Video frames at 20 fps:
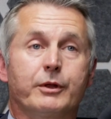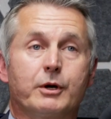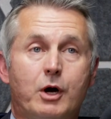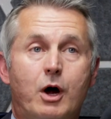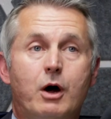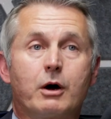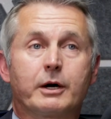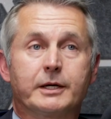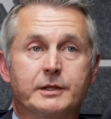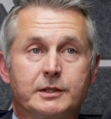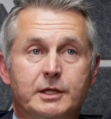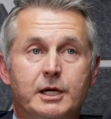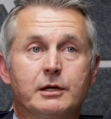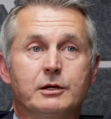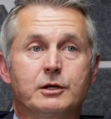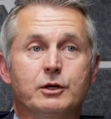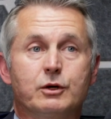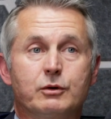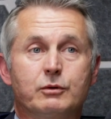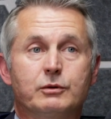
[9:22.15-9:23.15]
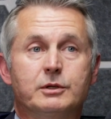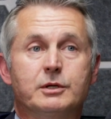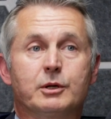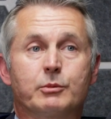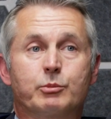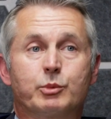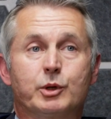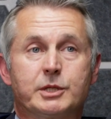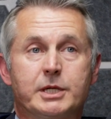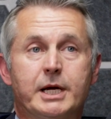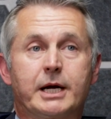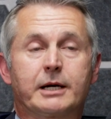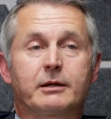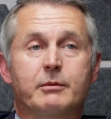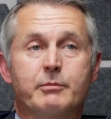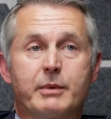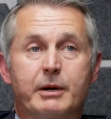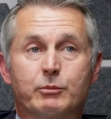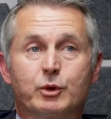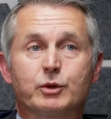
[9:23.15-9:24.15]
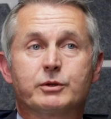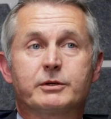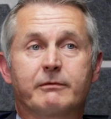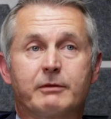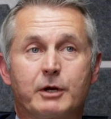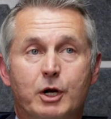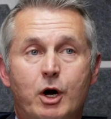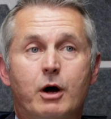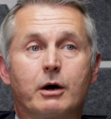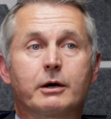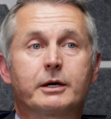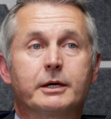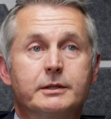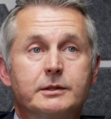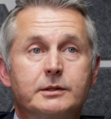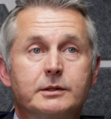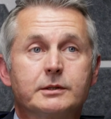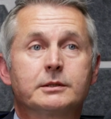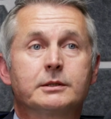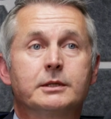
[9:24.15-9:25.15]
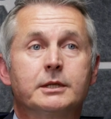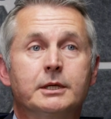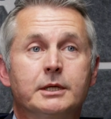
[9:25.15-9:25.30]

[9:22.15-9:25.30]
the caucus can do to protect the members of the caucus.